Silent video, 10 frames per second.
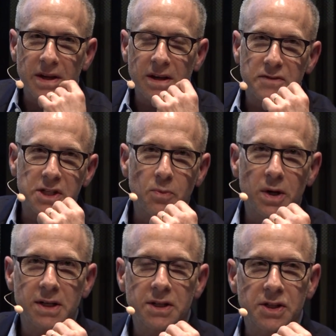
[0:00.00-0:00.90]
if
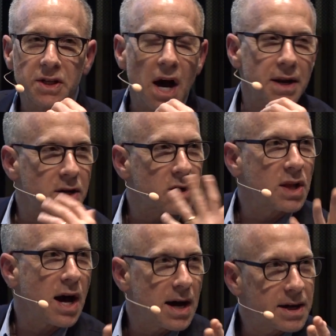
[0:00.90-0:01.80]
someone is not
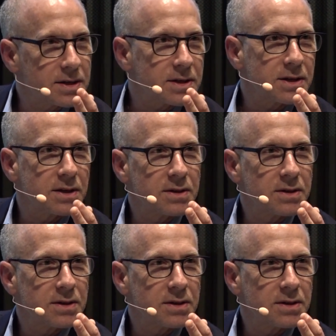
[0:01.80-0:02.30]
inclined